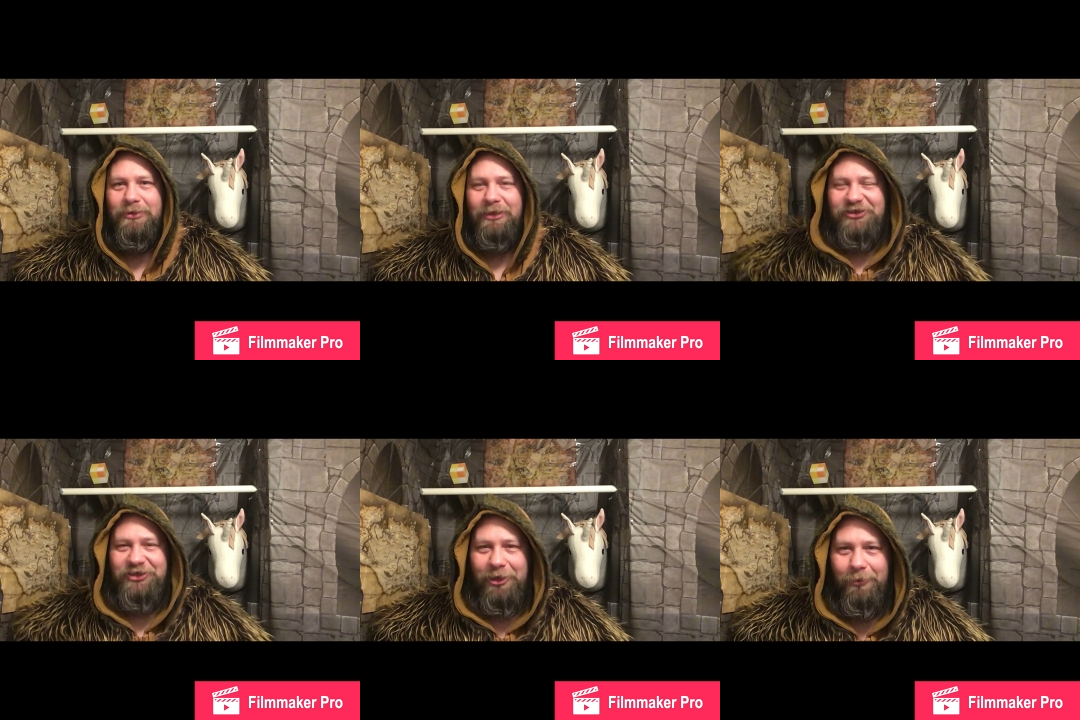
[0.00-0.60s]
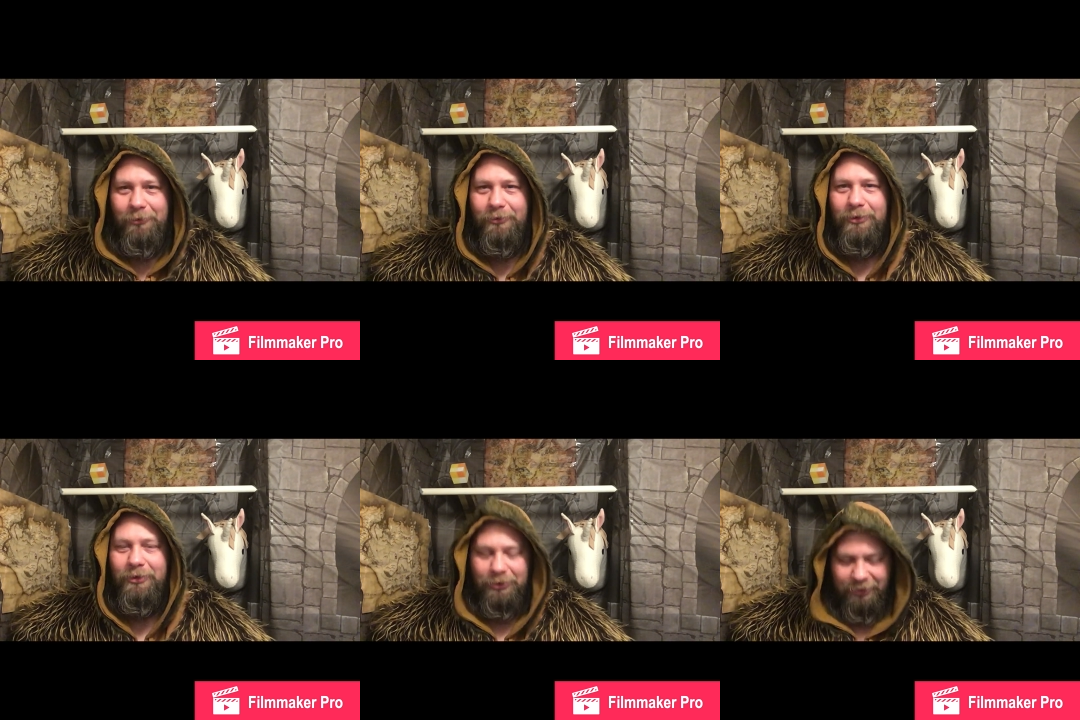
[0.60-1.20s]
Let's go!
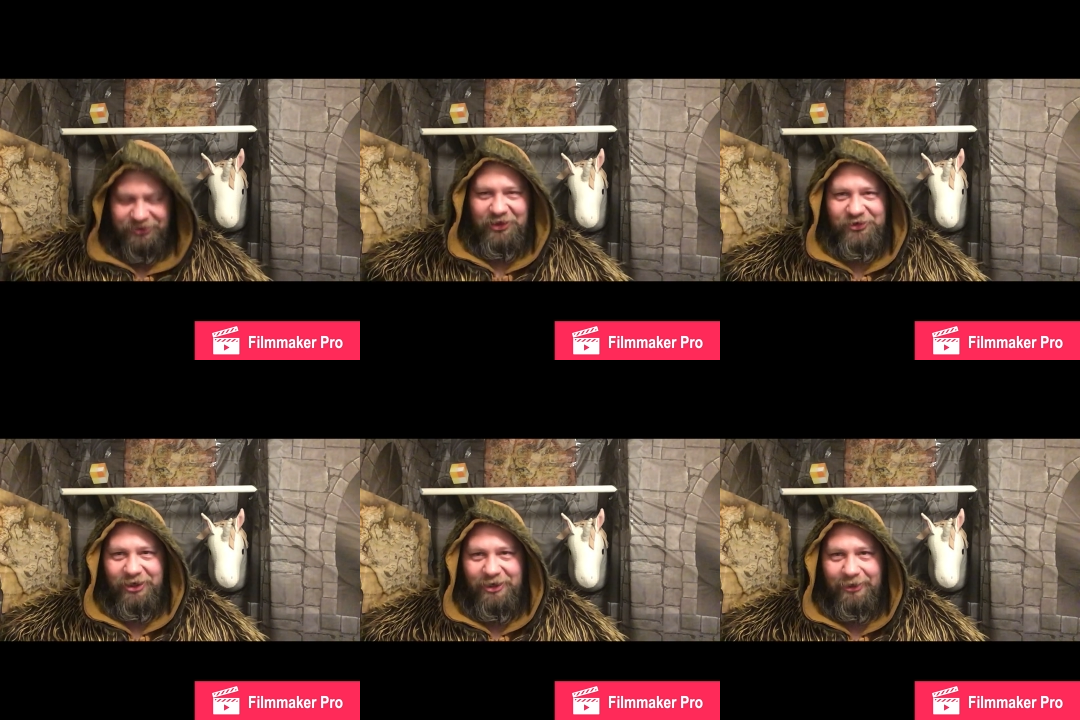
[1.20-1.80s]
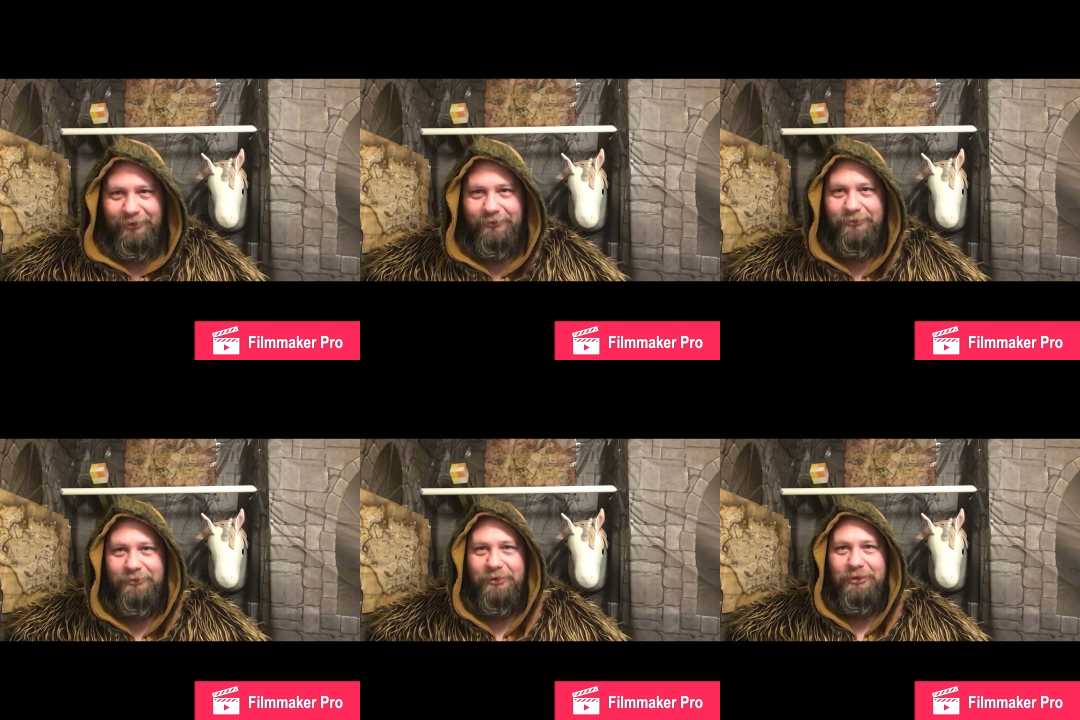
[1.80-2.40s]
Let's get this on!
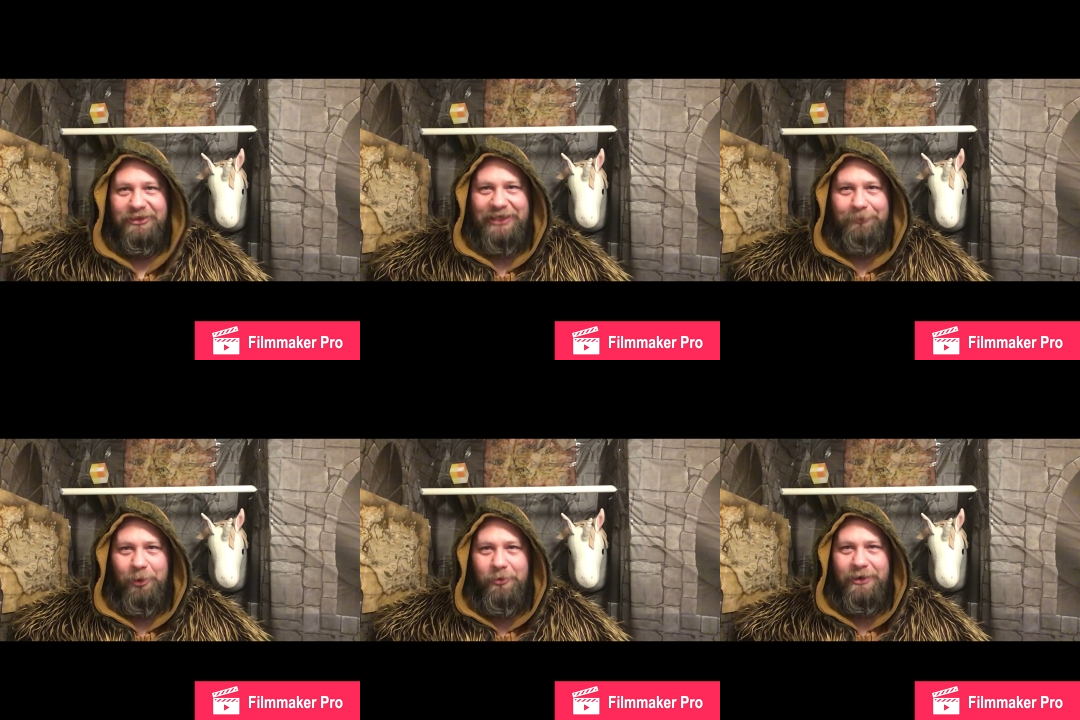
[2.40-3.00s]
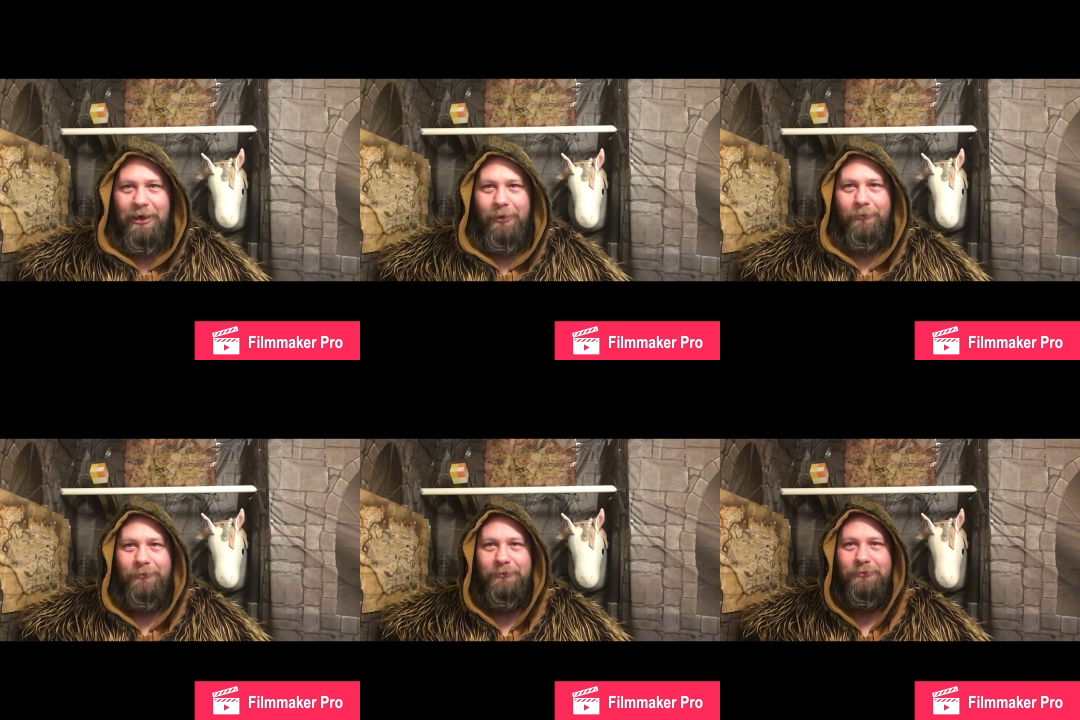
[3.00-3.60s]
Let's keep going now.